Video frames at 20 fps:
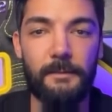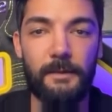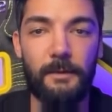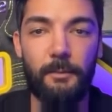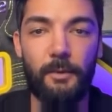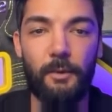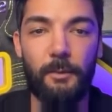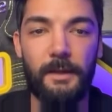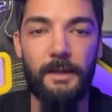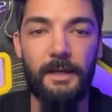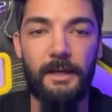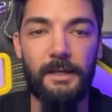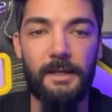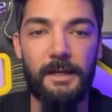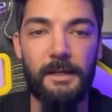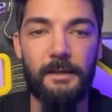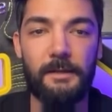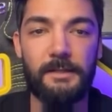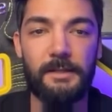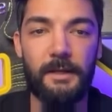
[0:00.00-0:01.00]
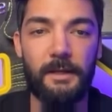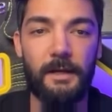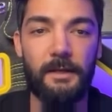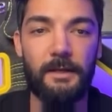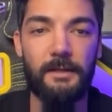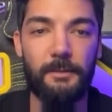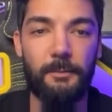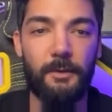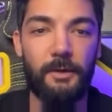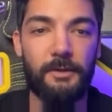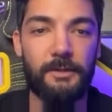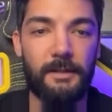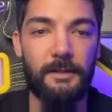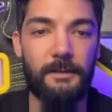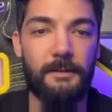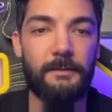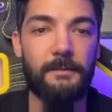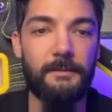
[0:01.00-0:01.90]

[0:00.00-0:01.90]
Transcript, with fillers: The moment I click on Solana deposit,